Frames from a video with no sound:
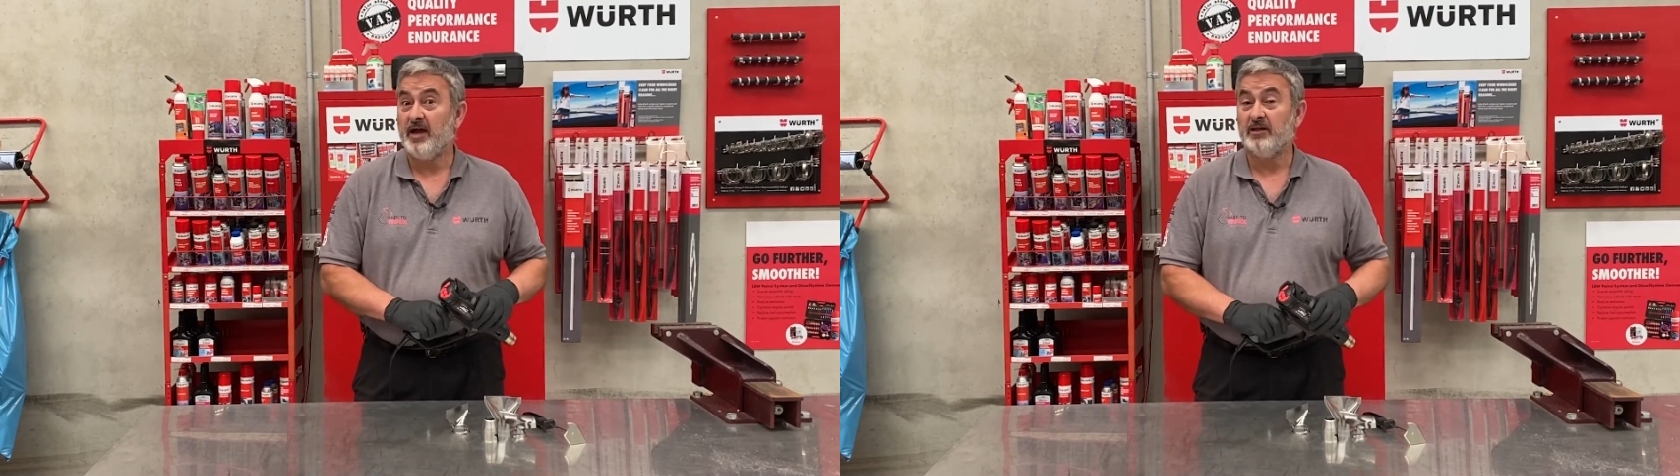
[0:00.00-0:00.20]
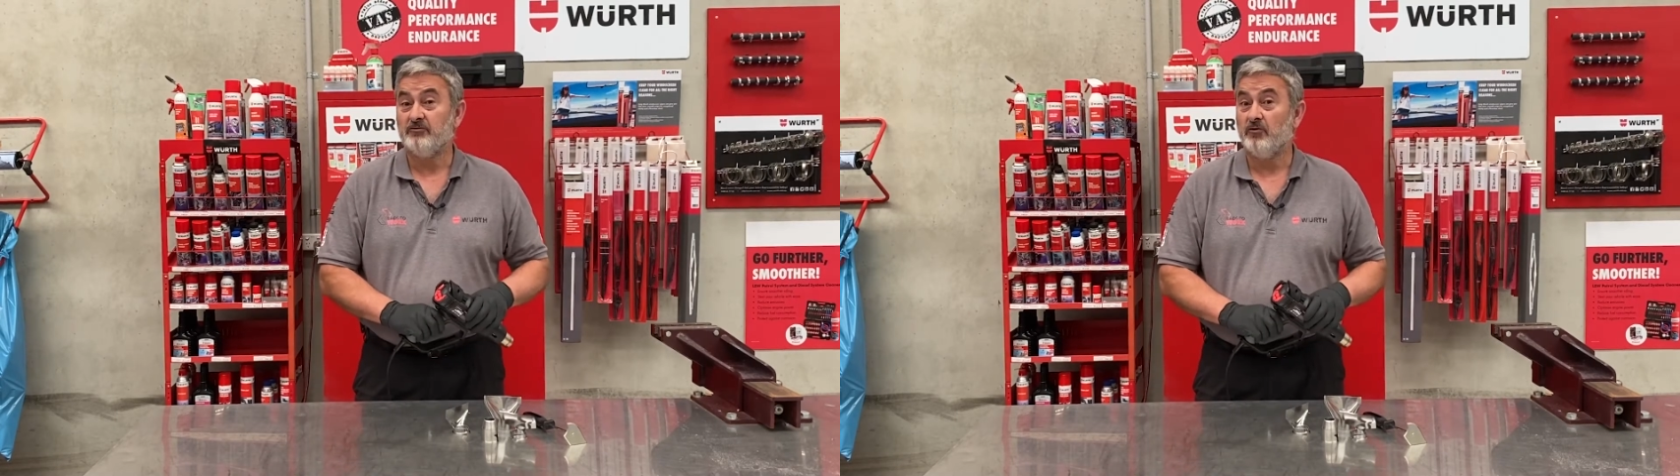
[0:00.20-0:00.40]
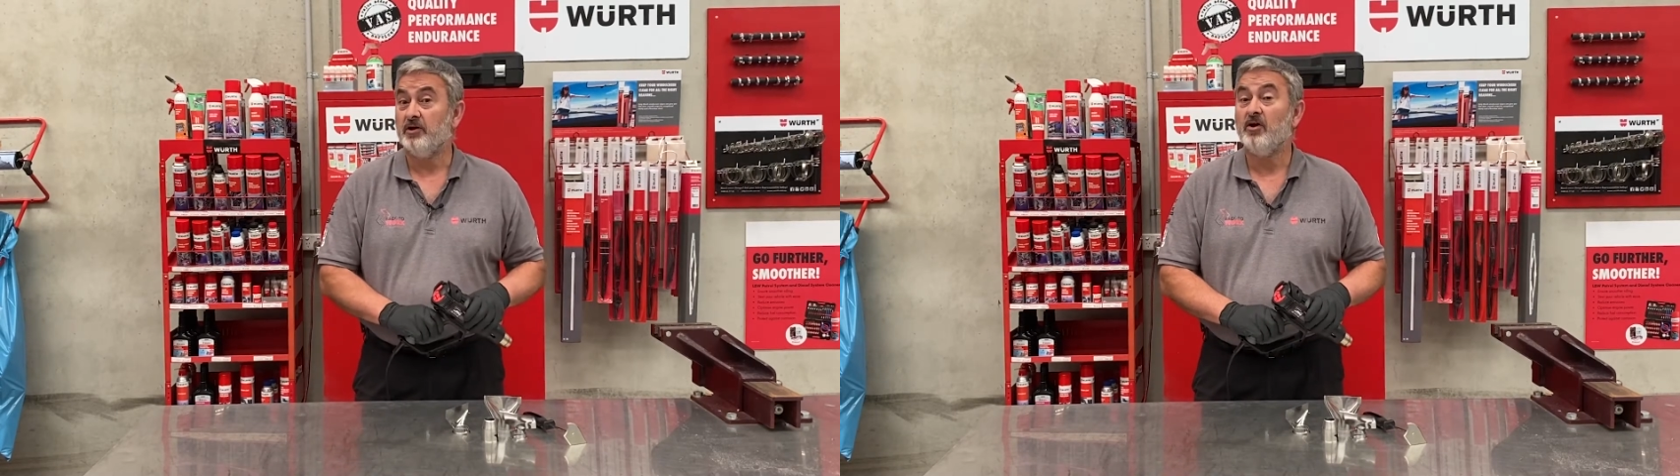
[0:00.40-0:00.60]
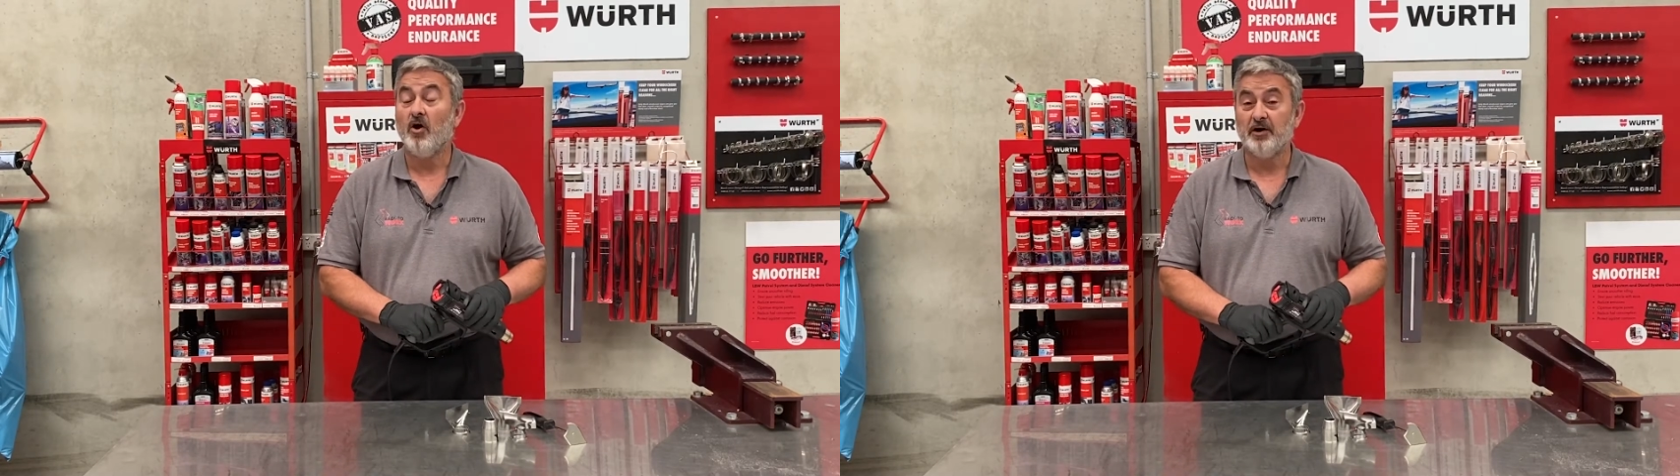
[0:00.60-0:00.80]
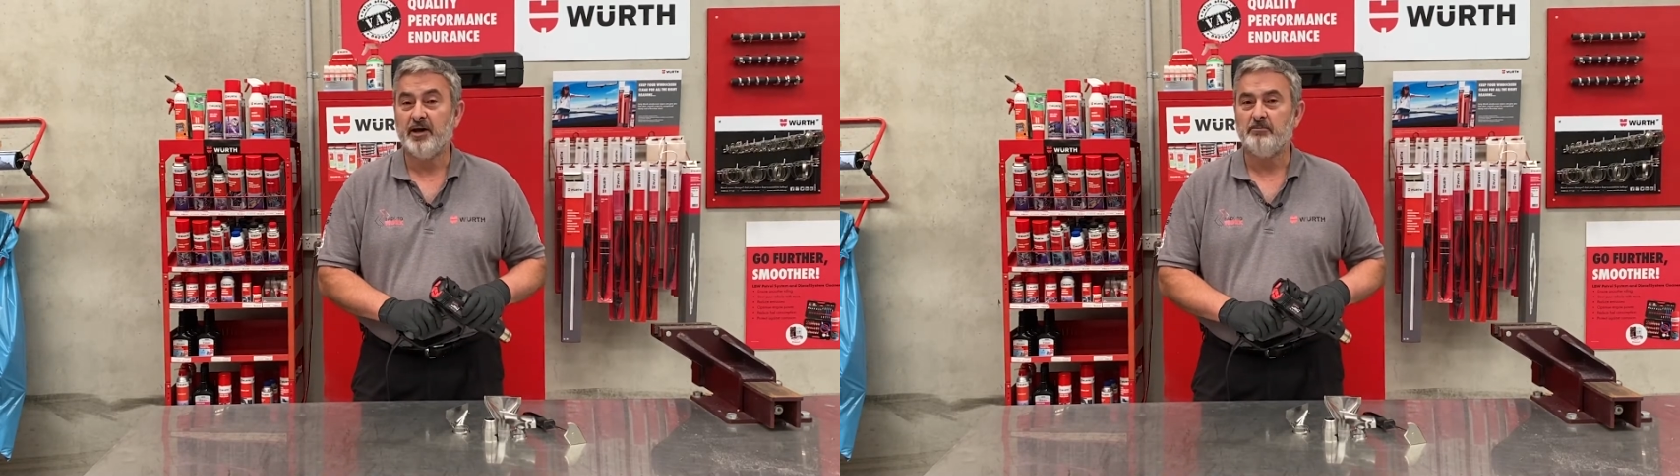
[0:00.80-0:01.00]
electronic
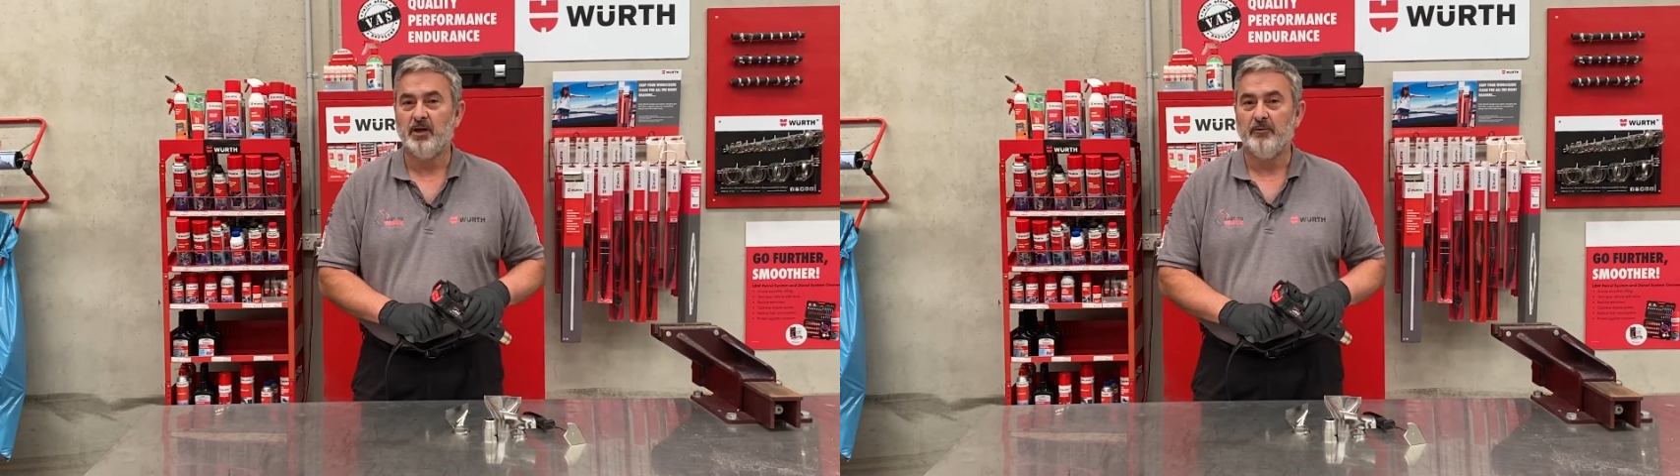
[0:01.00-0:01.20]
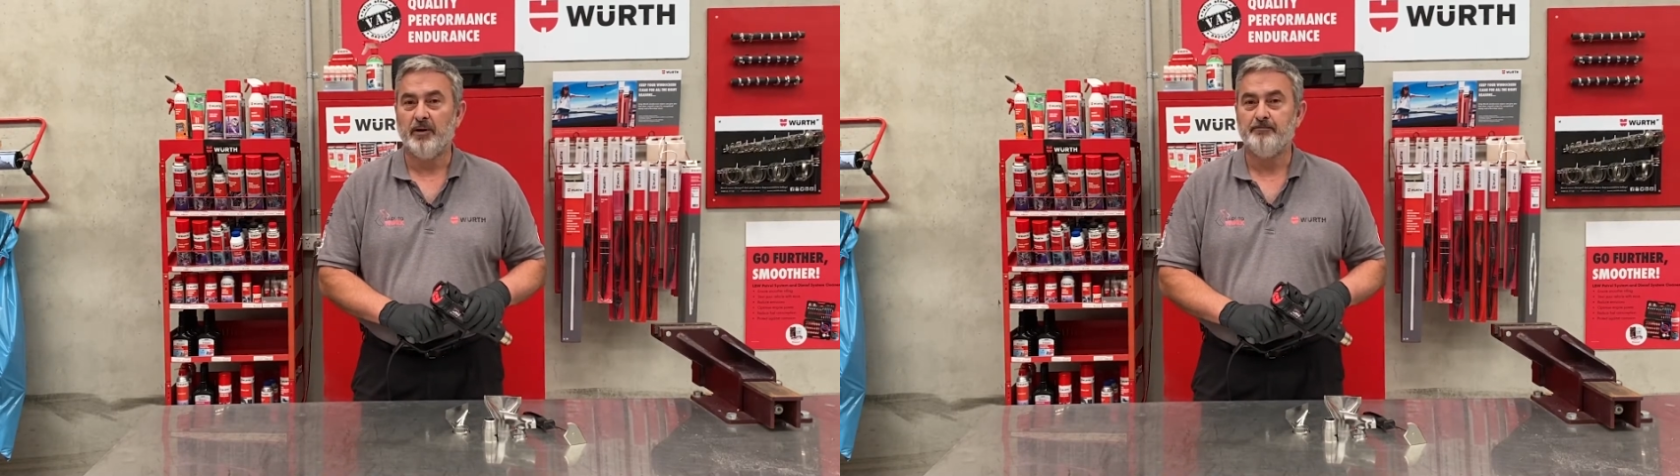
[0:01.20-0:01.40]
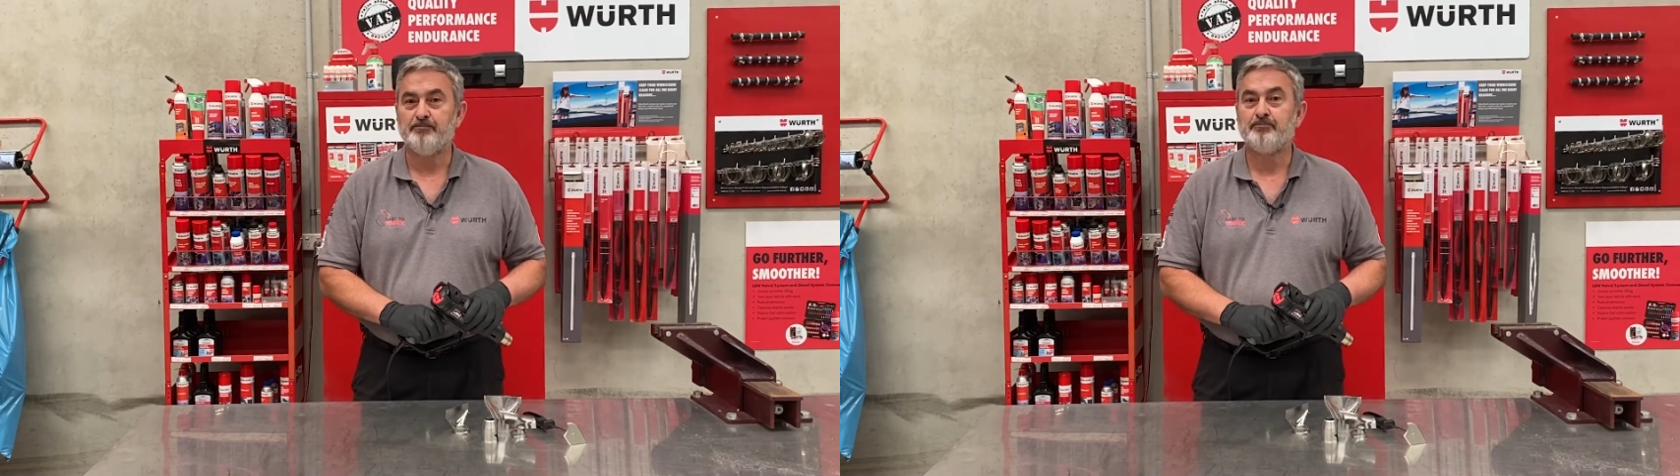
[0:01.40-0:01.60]
hot air blower.